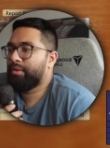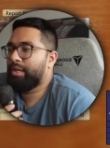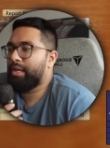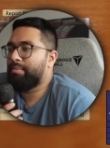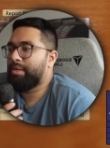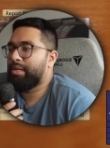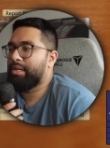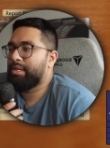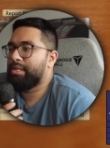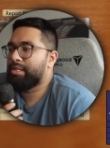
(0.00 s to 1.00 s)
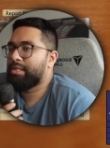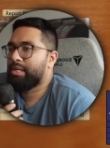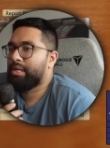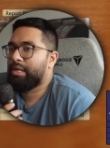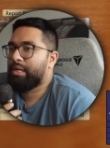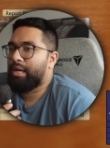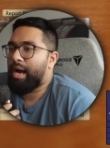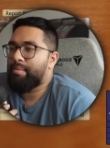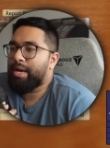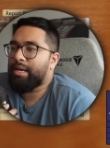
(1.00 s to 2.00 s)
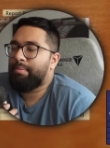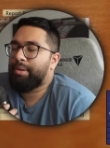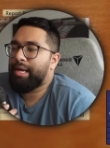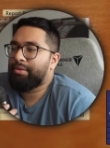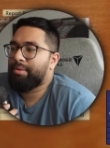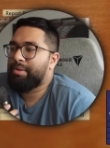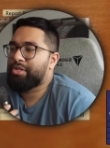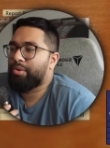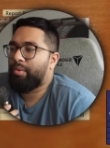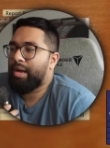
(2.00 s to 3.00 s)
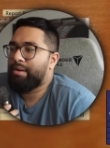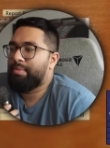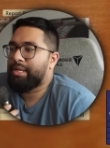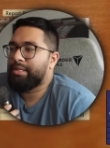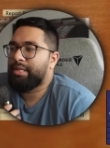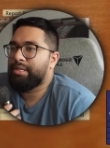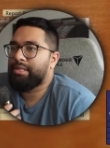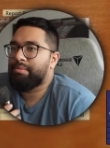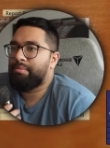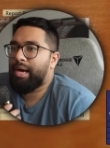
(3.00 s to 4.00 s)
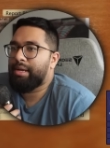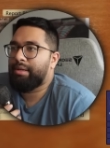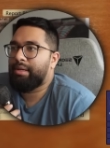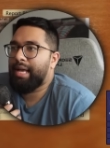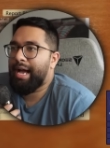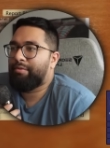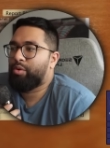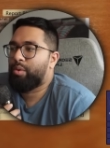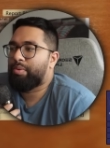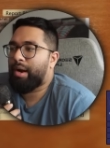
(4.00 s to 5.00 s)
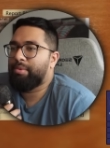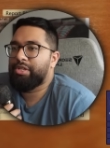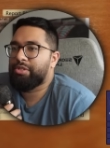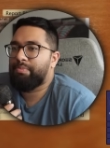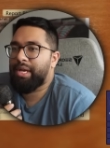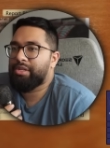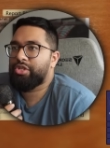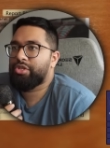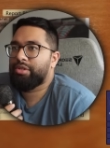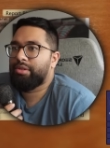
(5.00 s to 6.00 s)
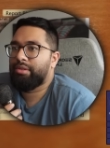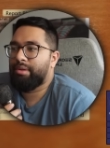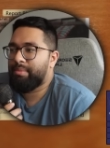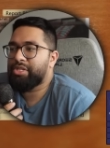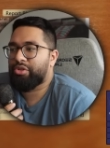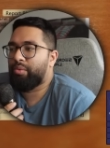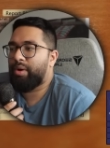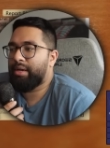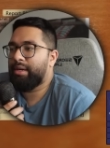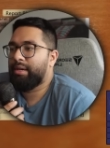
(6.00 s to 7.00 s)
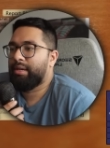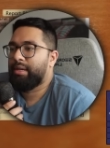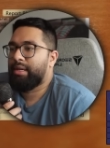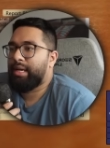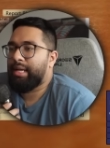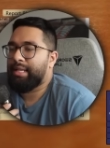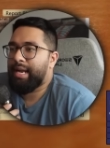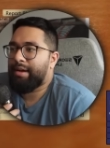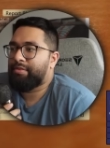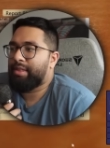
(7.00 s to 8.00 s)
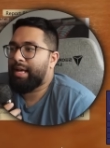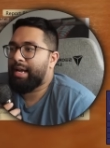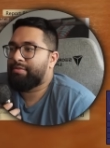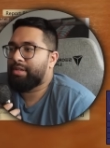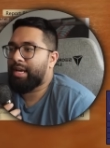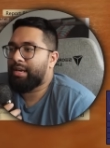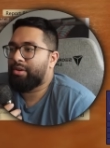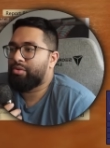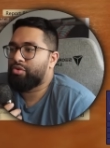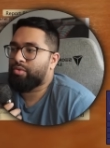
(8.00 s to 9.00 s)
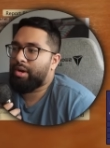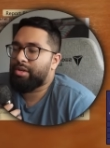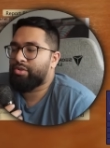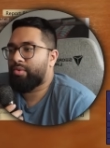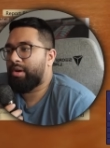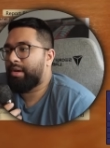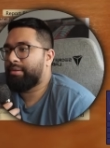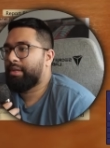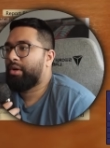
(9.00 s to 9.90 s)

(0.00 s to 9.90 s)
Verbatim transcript: Keep these. I'm not going to play out the Mr. One because this, my gavel will probably just pitch the Mr. One. And then after that, I have to kind of go draw, draw.